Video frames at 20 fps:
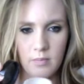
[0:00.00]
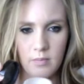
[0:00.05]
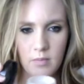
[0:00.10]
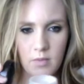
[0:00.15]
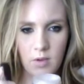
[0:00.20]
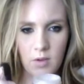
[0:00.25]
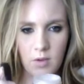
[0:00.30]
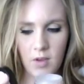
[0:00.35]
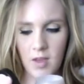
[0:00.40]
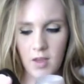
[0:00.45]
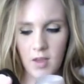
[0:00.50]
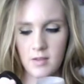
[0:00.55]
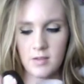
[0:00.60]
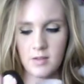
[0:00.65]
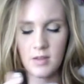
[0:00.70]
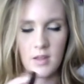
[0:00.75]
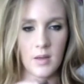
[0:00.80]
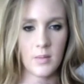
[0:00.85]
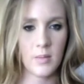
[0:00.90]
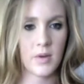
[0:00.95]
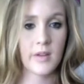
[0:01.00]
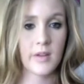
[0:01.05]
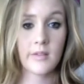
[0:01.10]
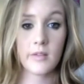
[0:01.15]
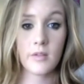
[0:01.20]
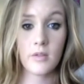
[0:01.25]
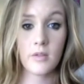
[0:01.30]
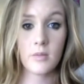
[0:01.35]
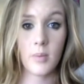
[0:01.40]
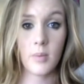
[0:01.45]
you can't see that, but it's a
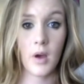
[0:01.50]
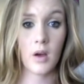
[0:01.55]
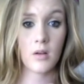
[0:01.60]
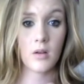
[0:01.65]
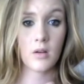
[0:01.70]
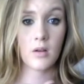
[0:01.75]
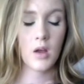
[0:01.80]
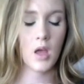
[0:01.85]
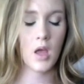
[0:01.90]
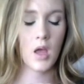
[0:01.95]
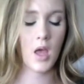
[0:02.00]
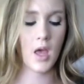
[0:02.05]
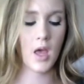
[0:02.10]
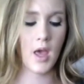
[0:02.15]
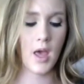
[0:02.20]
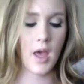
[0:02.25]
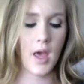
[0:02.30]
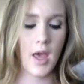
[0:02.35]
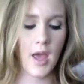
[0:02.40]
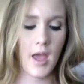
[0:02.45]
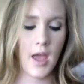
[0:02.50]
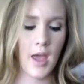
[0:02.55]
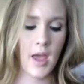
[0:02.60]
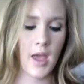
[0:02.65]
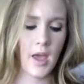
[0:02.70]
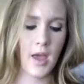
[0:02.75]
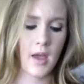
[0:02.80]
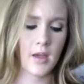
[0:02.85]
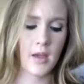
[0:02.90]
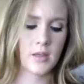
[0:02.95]
loose powder,
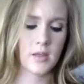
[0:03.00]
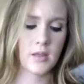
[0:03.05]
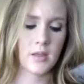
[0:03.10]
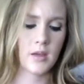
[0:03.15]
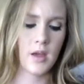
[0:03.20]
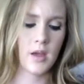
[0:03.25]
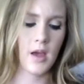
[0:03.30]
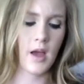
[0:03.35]
and